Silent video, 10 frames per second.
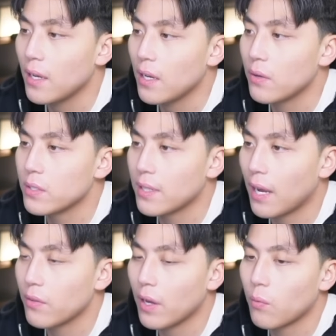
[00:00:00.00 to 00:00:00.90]
It was
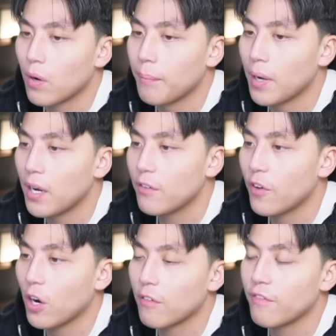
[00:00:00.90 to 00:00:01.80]
now that we're above
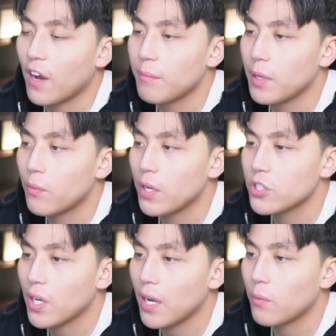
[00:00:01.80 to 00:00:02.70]
our 5 minute
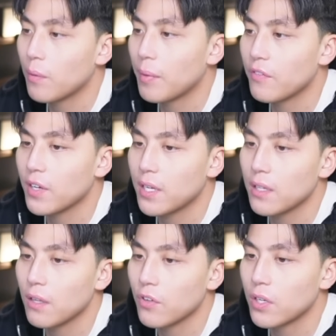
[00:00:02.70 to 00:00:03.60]
range high, we're above a key
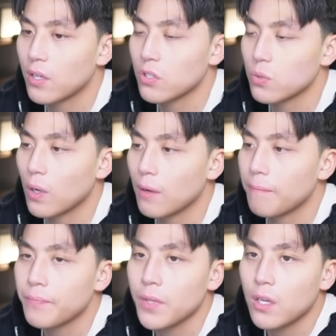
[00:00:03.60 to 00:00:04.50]
level here as well.
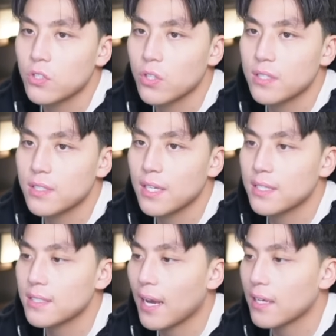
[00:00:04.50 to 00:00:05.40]
So this is the
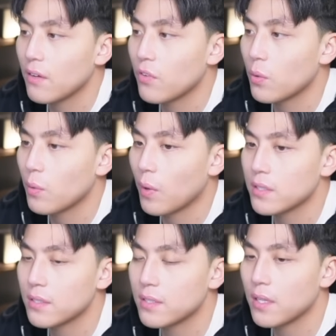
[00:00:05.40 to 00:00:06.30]
exact level we want
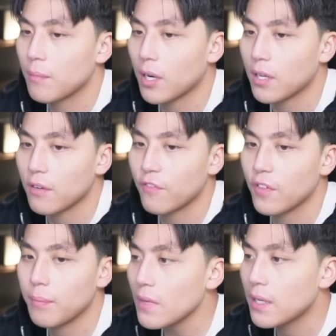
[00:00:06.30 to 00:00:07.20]
to see the market
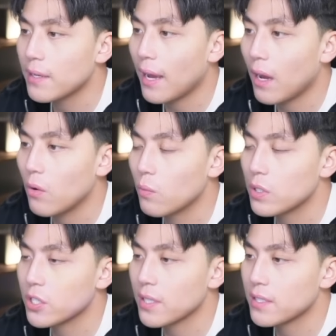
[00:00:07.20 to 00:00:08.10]
flip. Now we
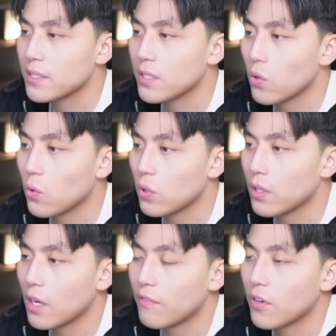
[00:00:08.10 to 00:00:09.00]
just like to see a hold
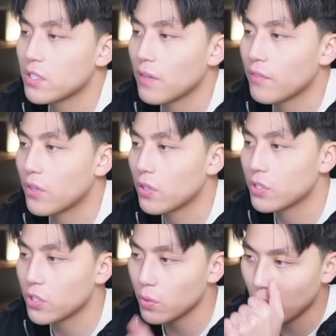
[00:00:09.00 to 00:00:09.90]
of our
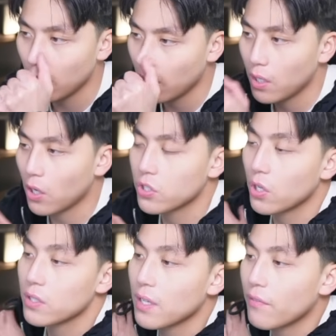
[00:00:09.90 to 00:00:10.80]
732, or
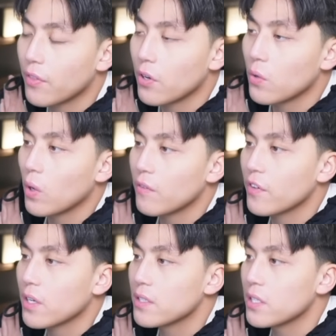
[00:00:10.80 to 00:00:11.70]
sorry, 731
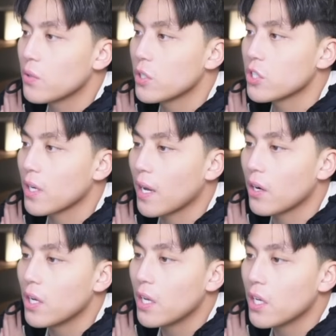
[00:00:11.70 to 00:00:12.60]
for continuation higher.
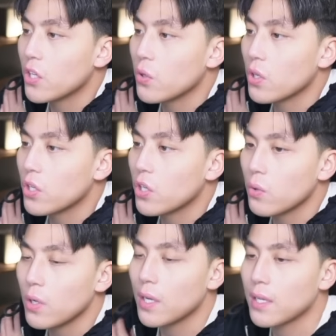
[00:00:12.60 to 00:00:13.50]

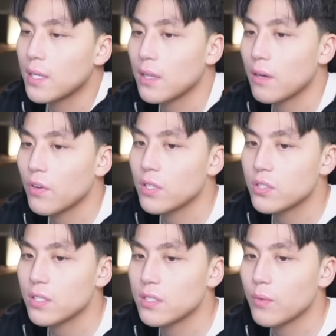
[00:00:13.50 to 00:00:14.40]
QQQ, key level, as
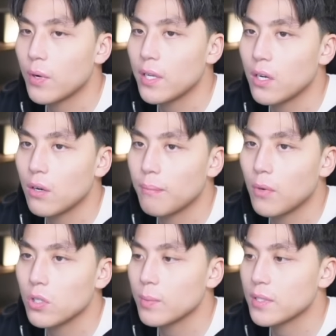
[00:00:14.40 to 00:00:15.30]
you can see right here,
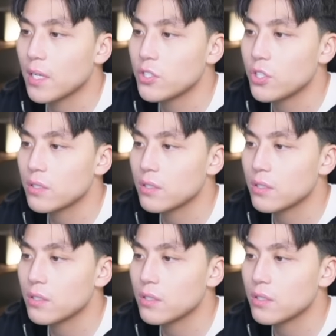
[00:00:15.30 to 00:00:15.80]
multiple touches.